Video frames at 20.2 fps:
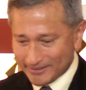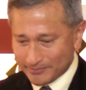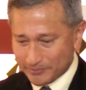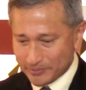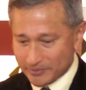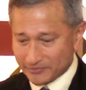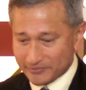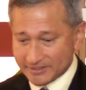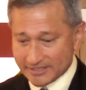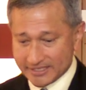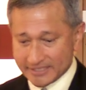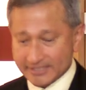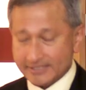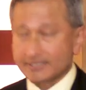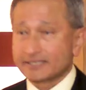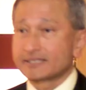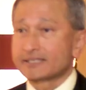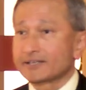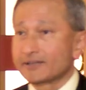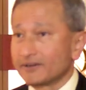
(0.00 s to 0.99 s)
We've
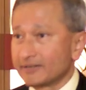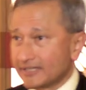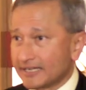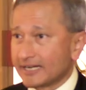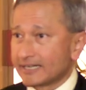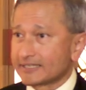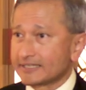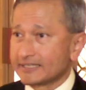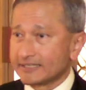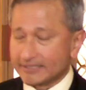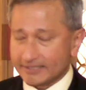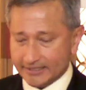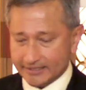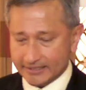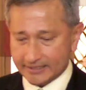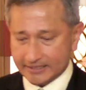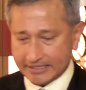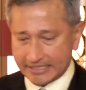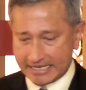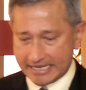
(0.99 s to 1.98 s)
just conducted
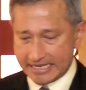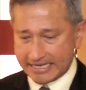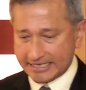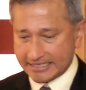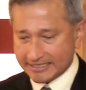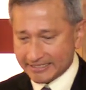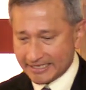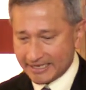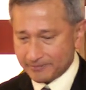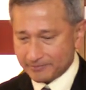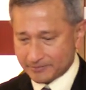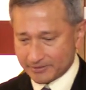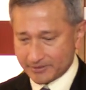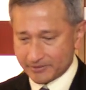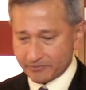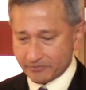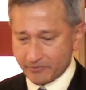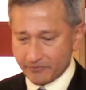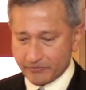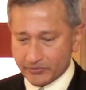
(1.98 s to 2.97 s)
an in-depth
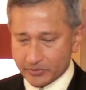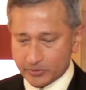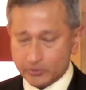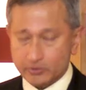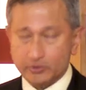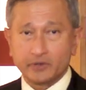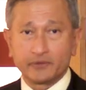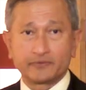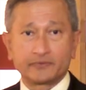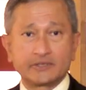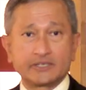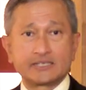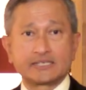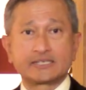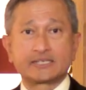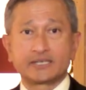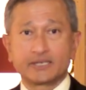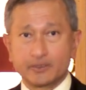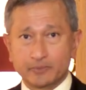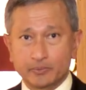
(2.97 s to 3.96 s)
review of the
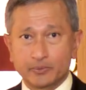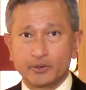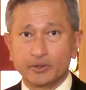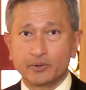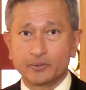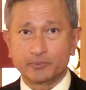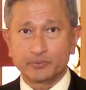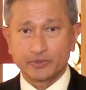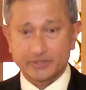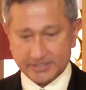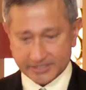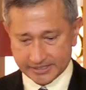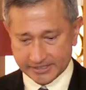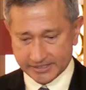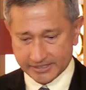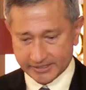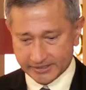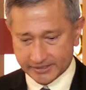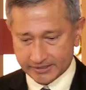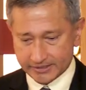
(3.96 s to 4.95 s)

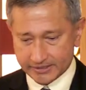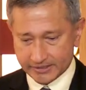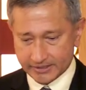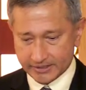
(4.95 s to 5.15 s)
Singapore-Brazil